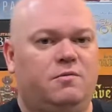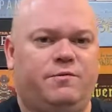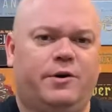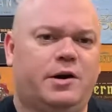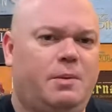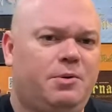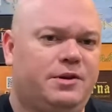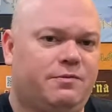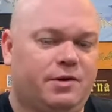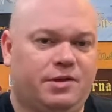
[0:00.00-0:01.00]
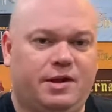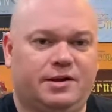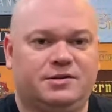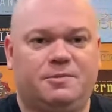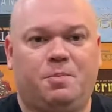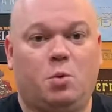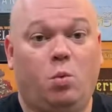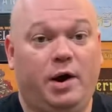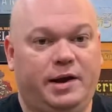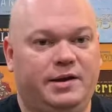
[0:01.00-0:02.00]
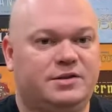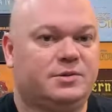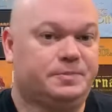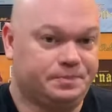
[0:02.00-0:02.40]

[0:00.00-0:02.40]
for a couple different things. One is,